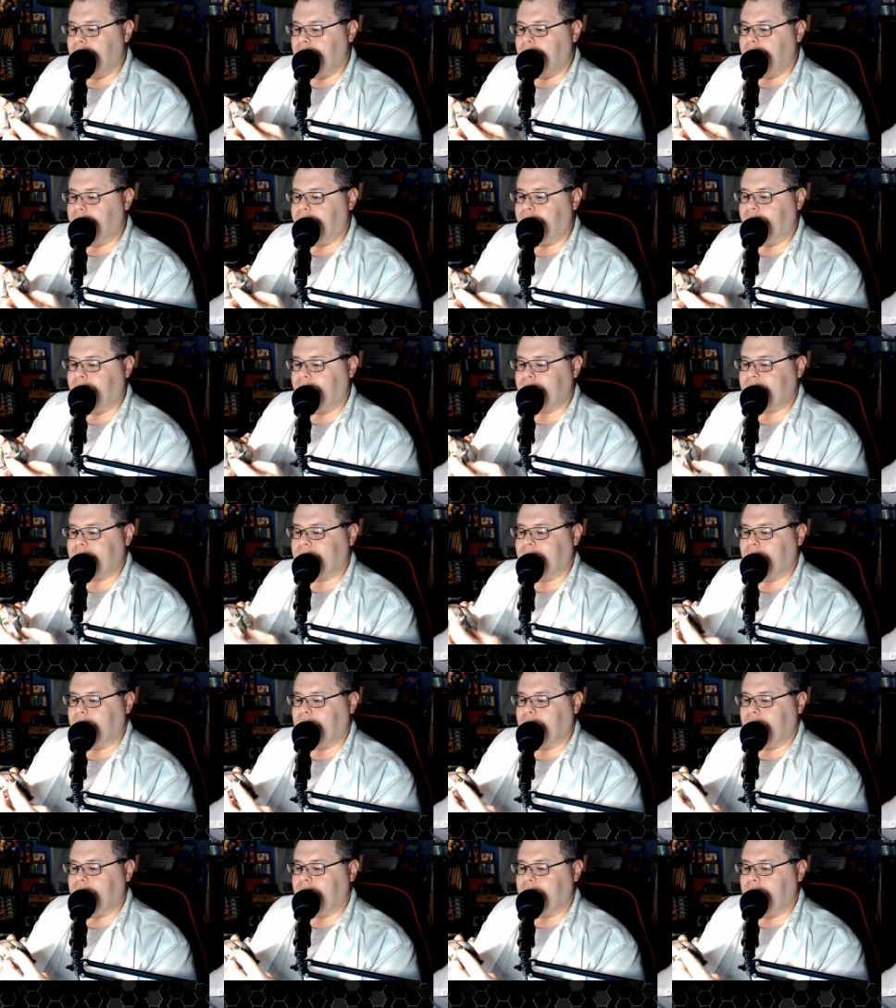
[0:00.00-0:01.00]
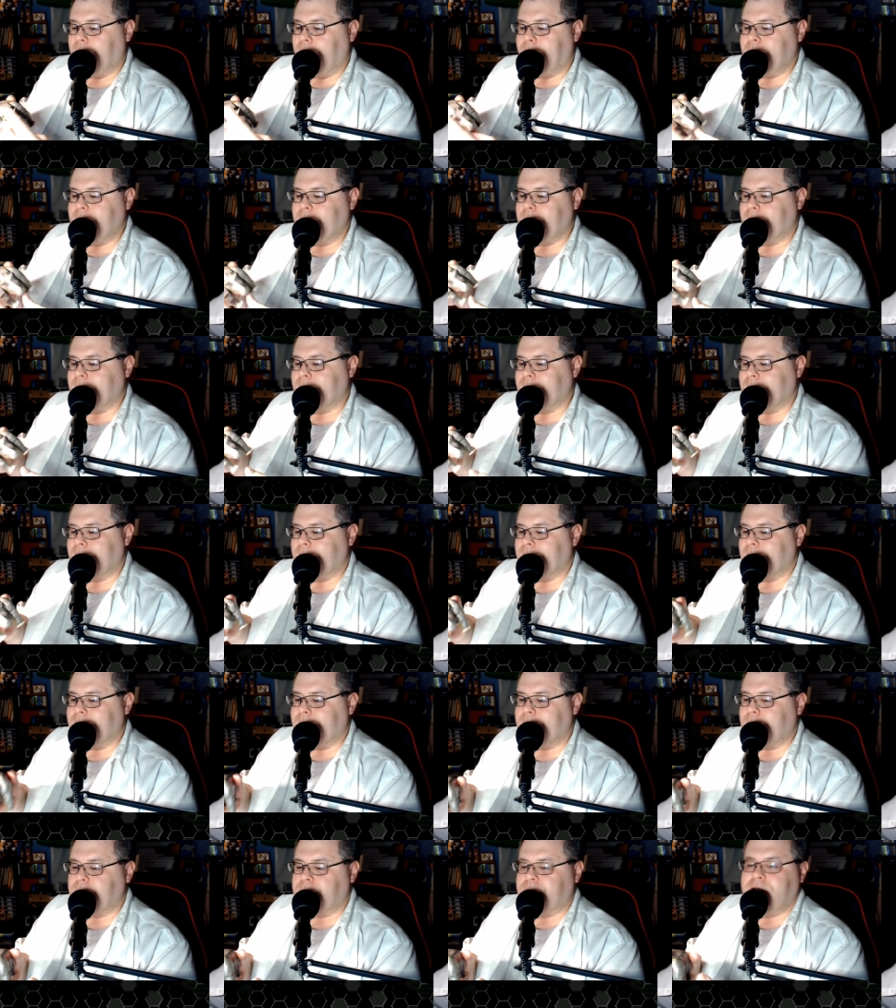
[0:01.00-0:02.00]
But I mean,
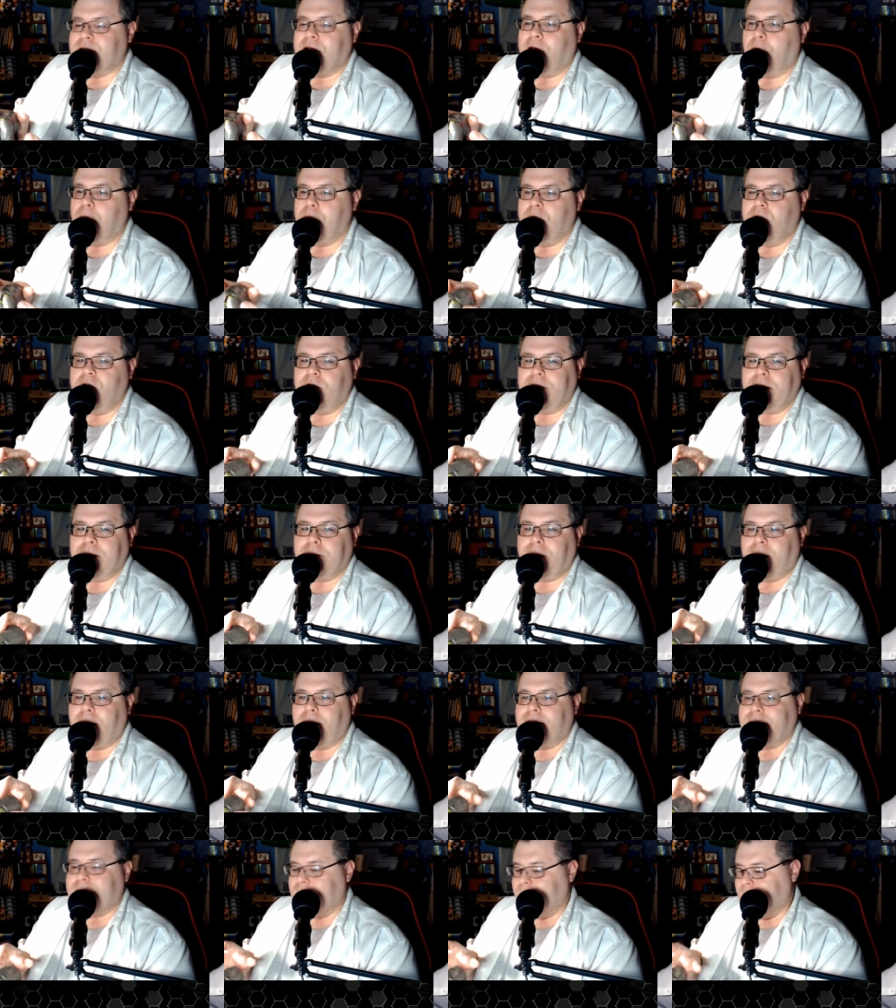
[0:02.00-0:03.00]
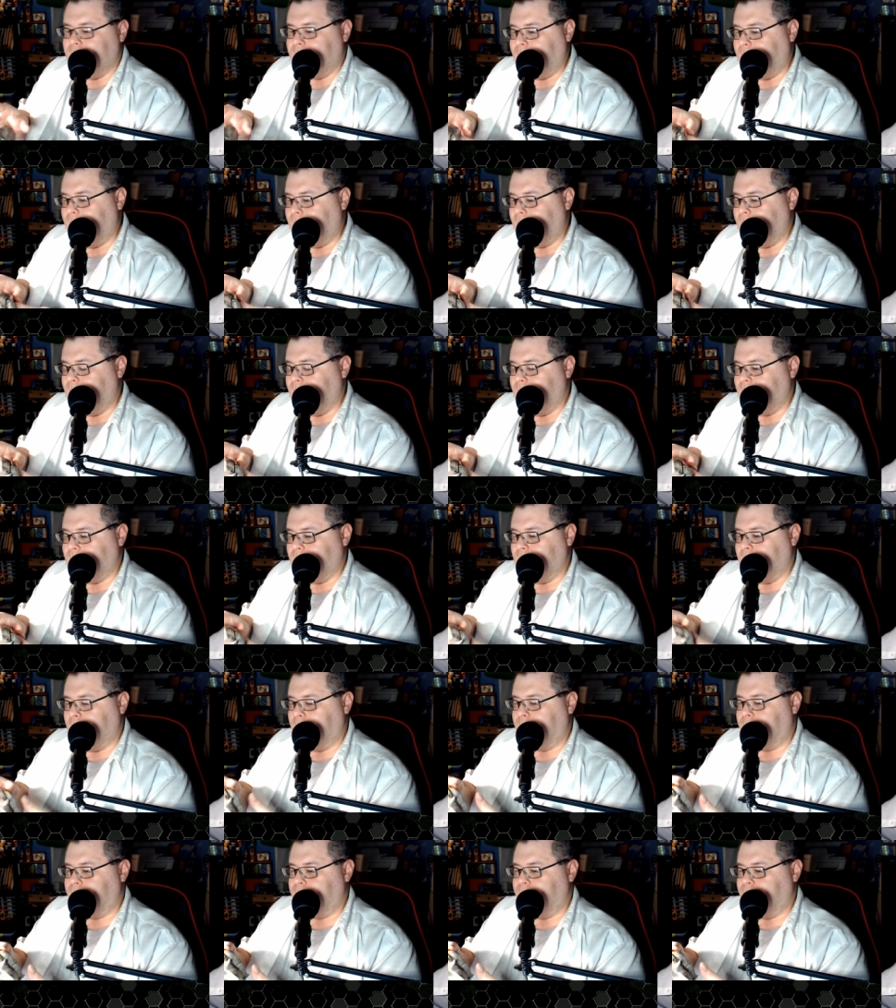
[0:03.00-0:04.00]
there's no moving parts in
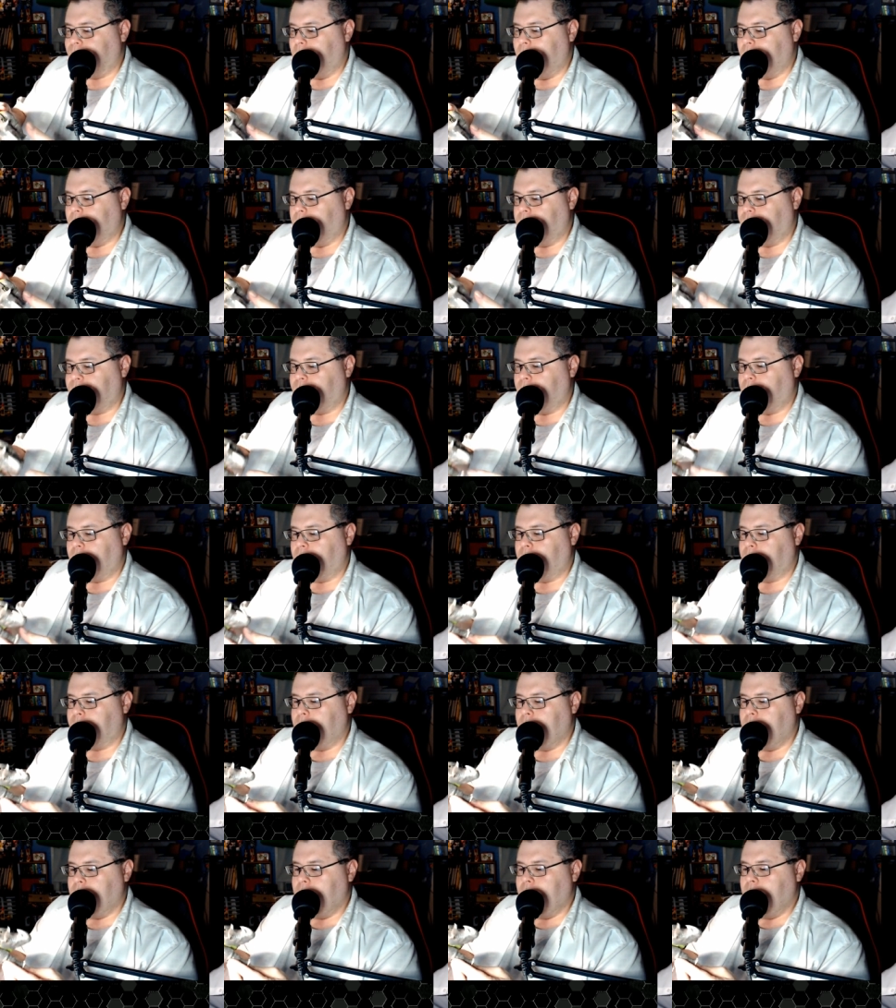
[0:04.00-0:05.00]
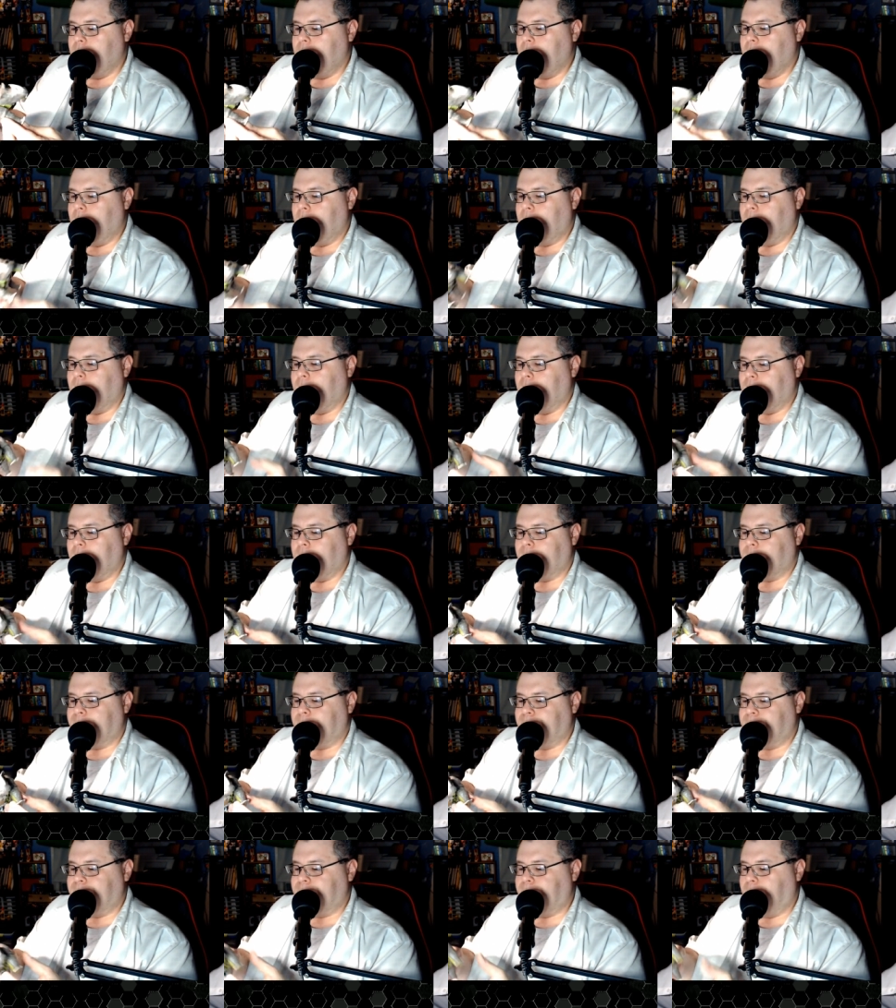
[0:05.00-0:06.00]
rhino form, but
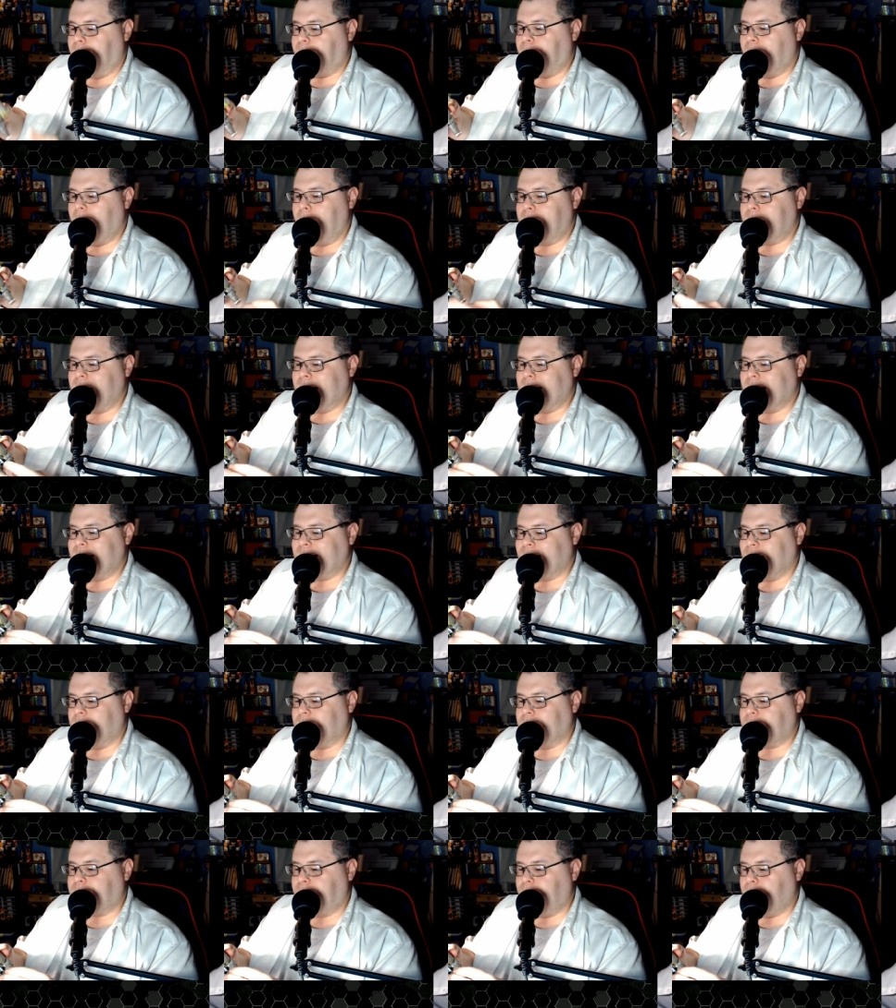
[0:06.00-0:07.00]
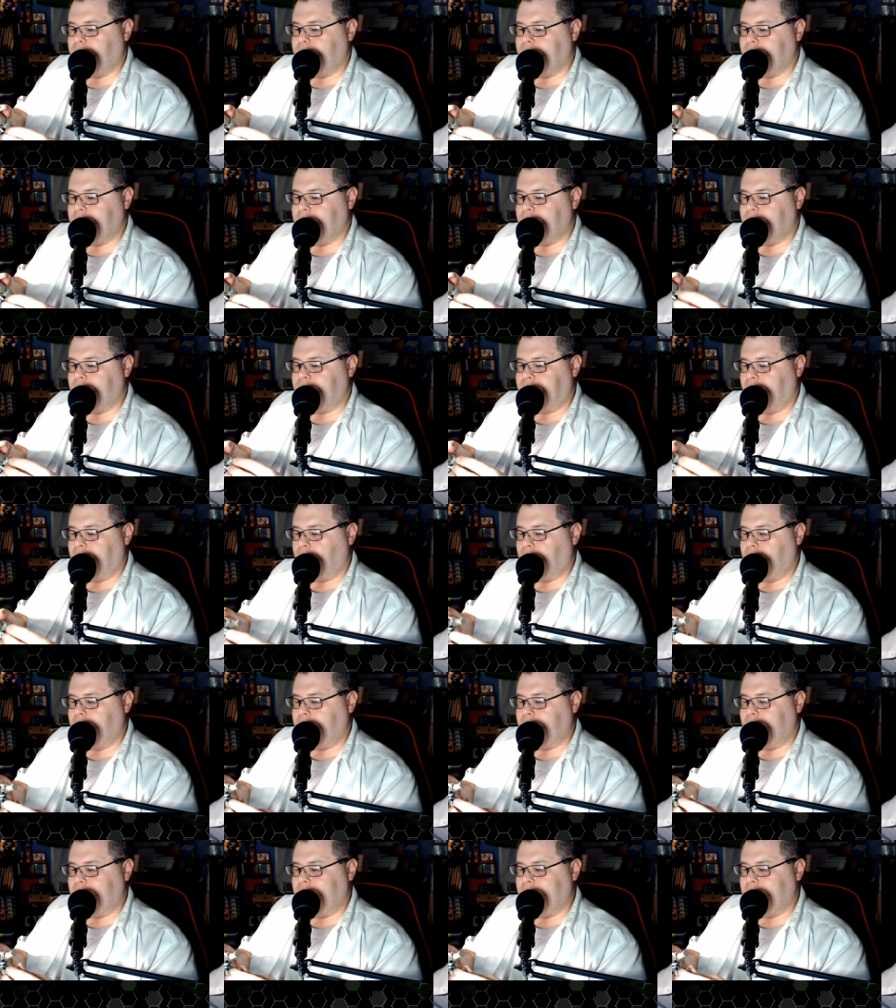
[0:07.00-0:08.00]
I mean, he still looks pretty good for what
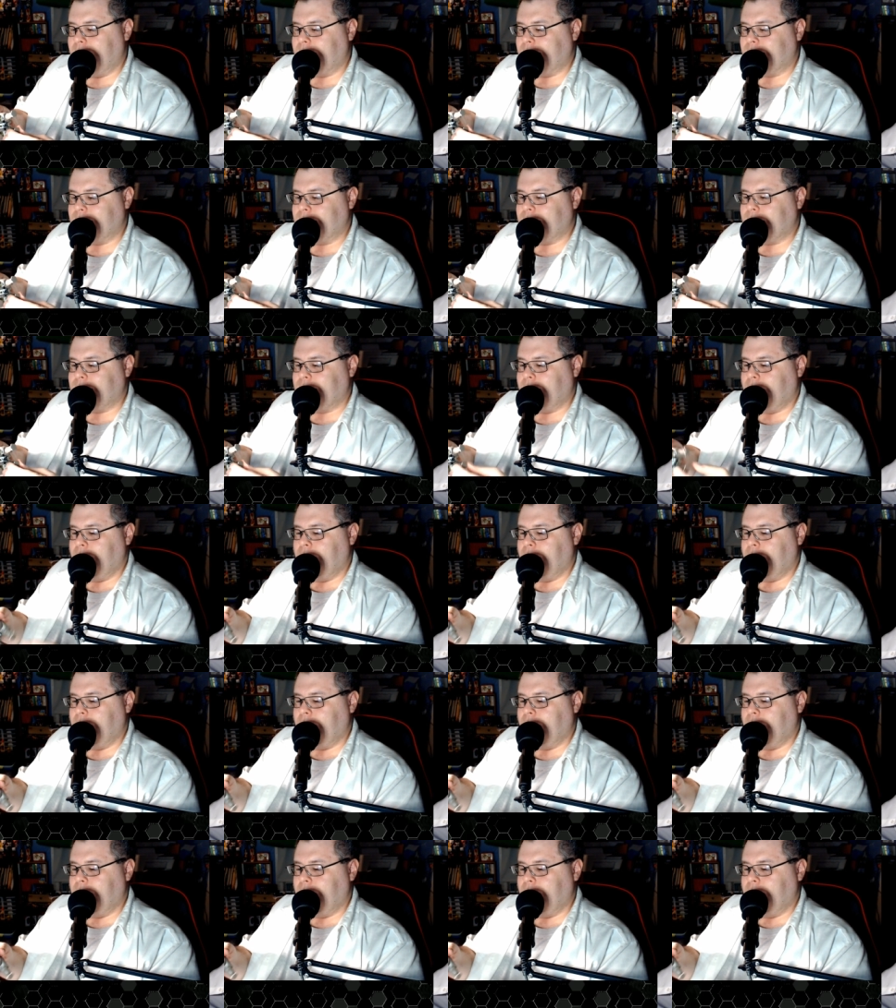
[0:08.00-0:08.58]
he is.